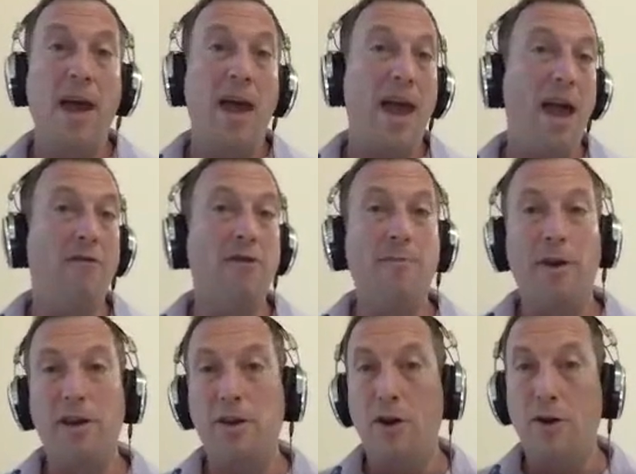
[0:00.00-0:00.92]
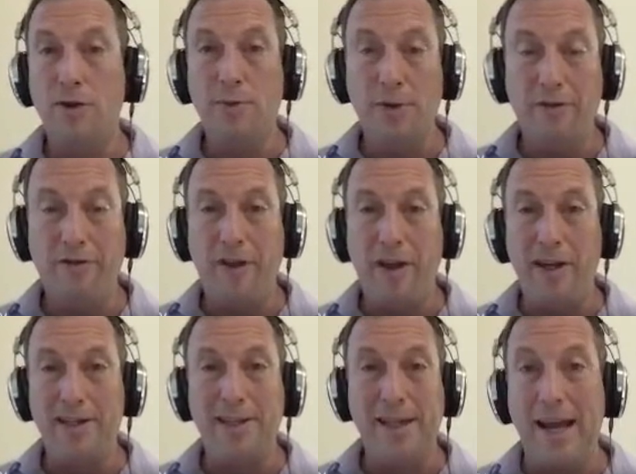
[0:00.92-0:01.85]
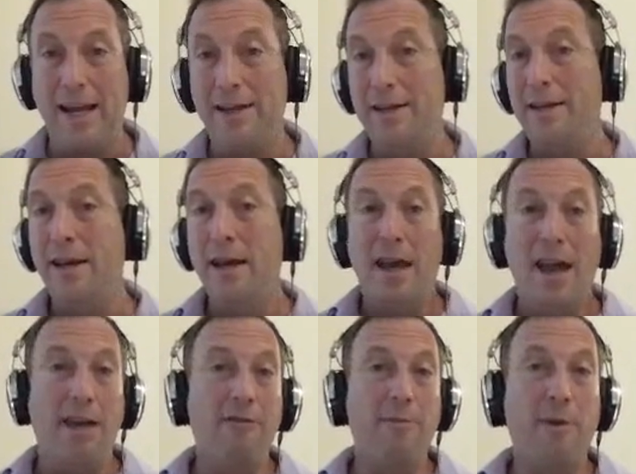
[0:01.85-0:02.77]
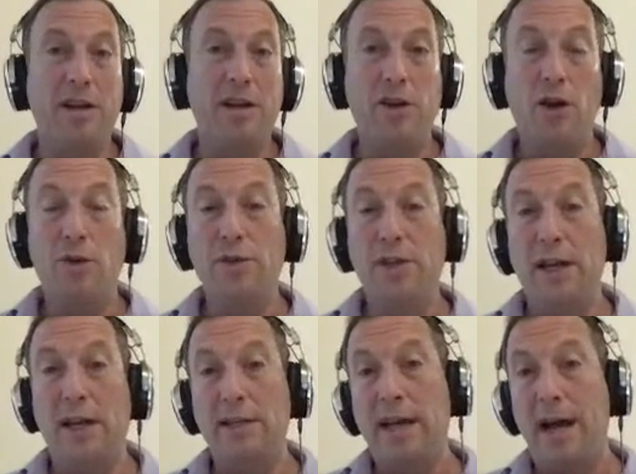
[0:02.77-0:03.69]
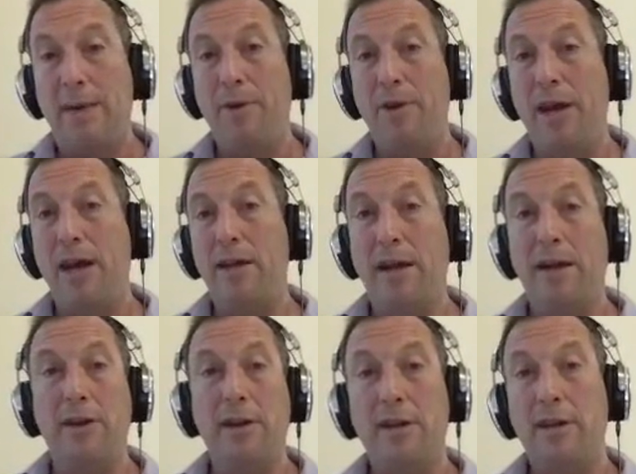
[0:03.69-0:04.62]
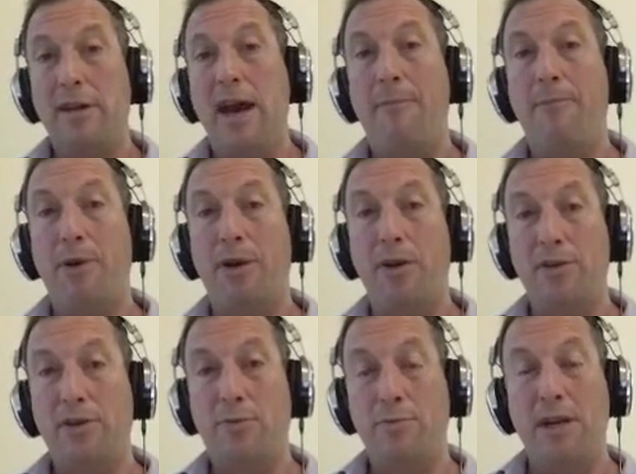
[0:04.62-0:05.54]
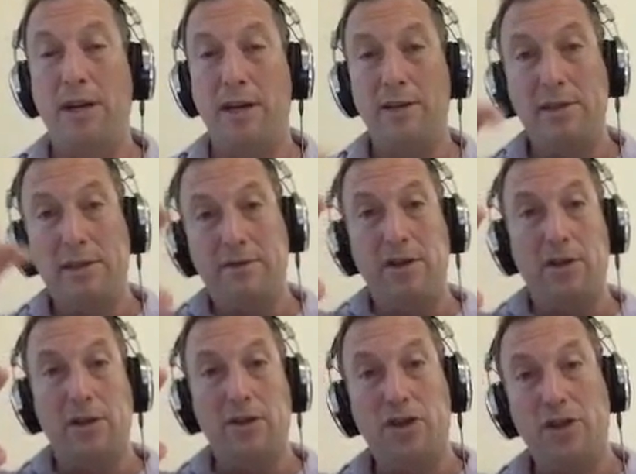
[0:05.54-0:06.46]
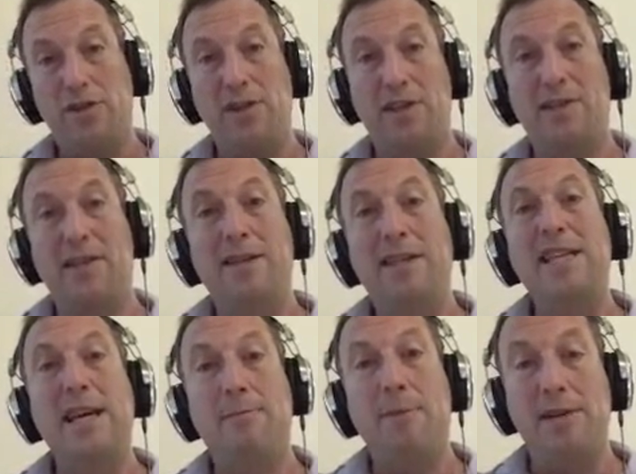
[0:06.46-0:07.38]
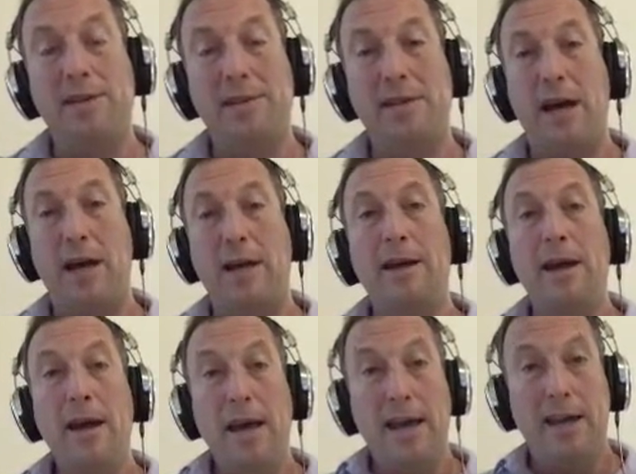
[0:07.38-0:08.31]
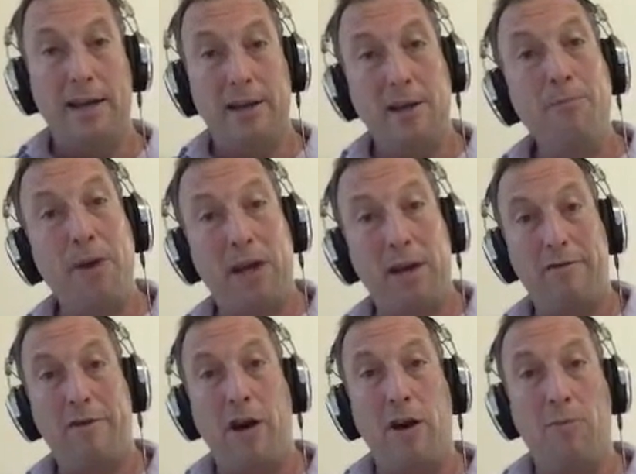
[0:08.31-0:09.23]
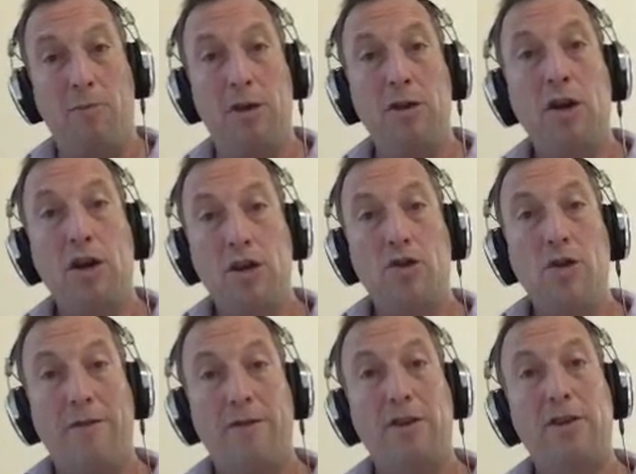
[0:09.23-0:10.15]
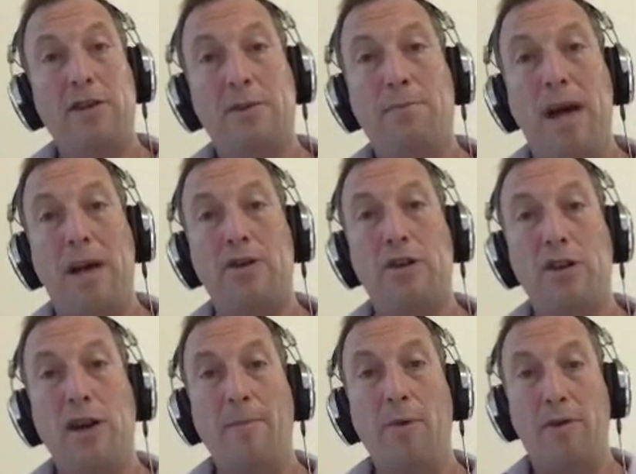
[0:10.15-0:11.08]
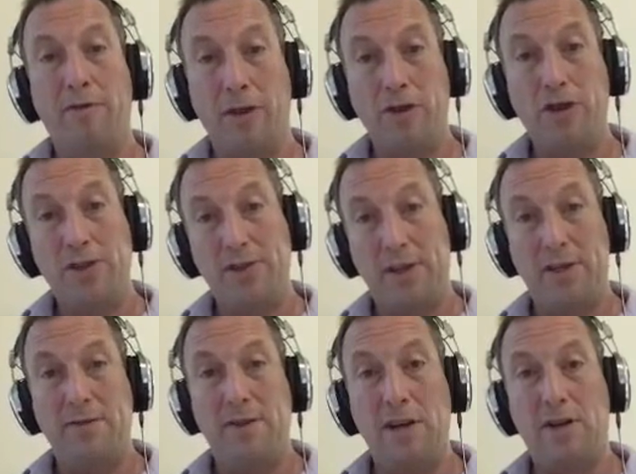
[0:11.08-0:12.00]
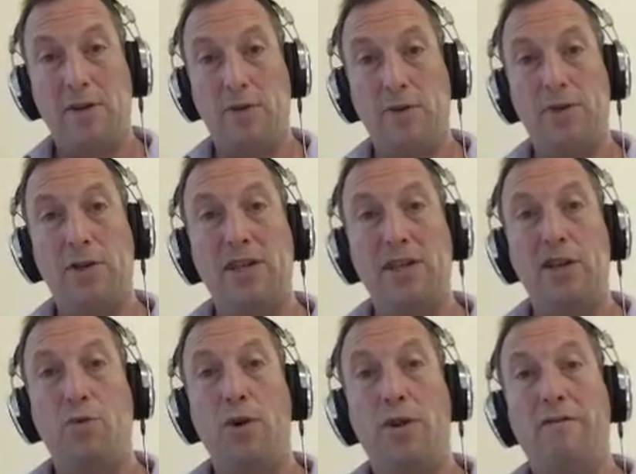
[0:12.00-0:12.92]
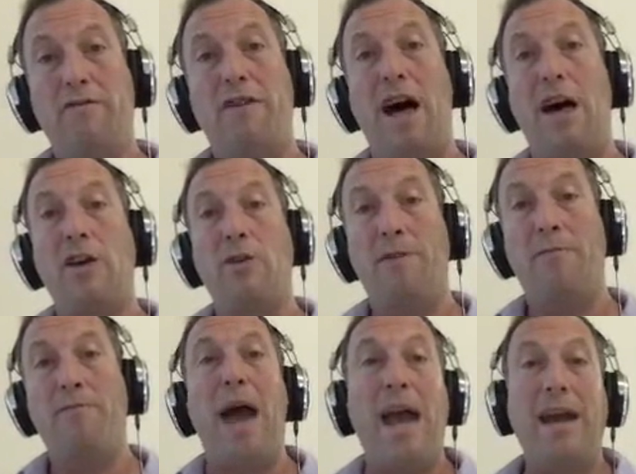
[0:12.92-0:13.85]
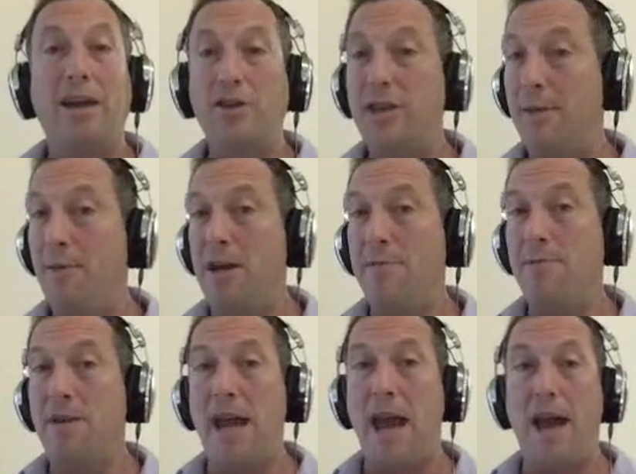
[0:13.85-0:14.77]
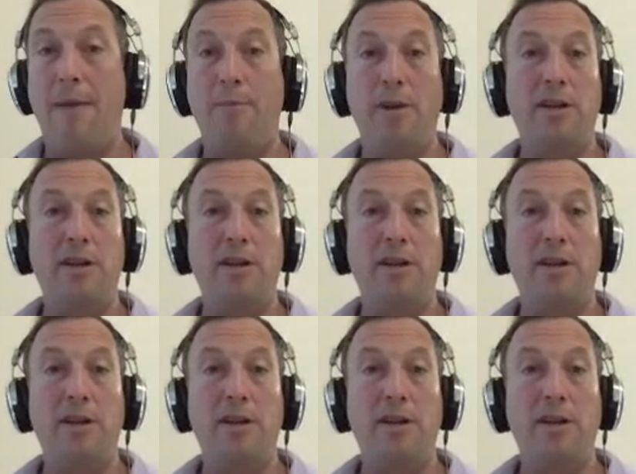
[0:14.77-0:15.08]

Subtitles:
Everybody knows when the flight is landed. Everybody knows. And on top of that, not only that, but also because of the logistics and DMS side, in an Olympic environment, you have to dispatch a number of logistics vehicles to deal with the volume of baggage that may be happening.